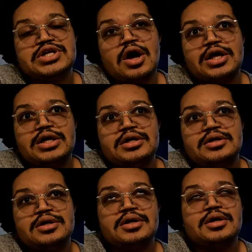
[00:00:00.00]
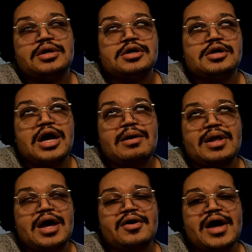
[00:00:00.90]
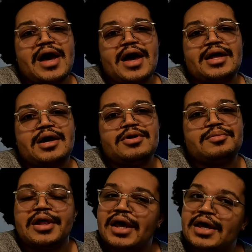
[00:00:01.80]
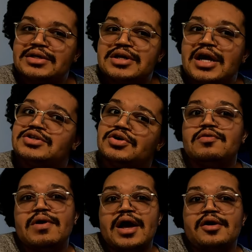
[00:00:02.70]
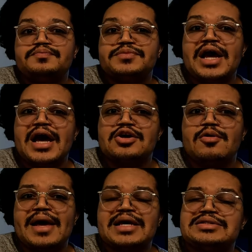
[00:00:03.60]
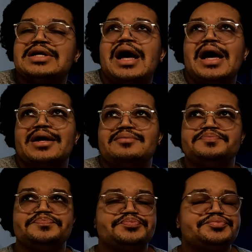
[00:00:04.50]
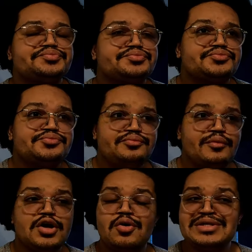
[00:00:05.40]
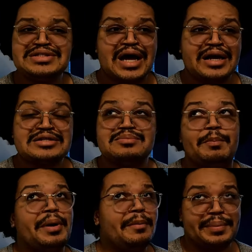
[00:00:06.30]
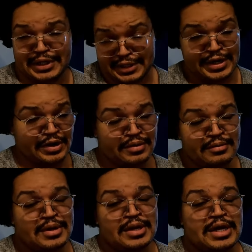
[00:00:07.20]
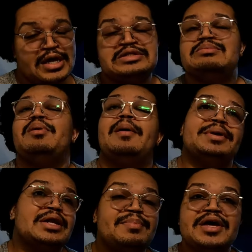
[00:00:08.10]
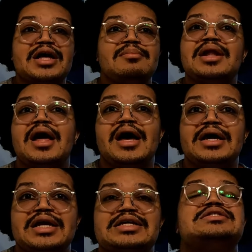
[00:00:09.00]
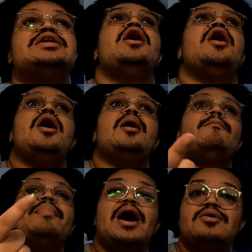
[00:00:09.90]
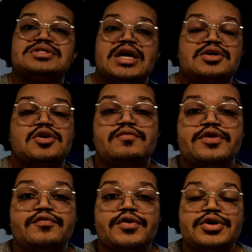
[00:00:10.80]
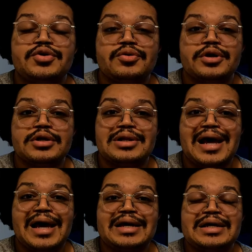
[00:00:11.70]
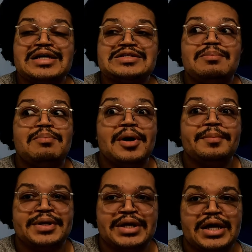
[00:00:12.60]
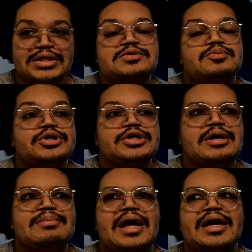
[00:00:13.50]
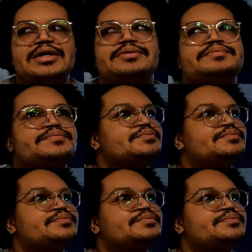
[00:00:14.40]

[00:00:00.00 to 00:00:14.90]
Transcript: soggy. I'm like, okay, I don't want to play. So I turned around. I had to go back inside. Go inside. It's bumping in there. It's bumping. The pickup line is about taking over the front door. Like, it's bumping at this point. And I'm like,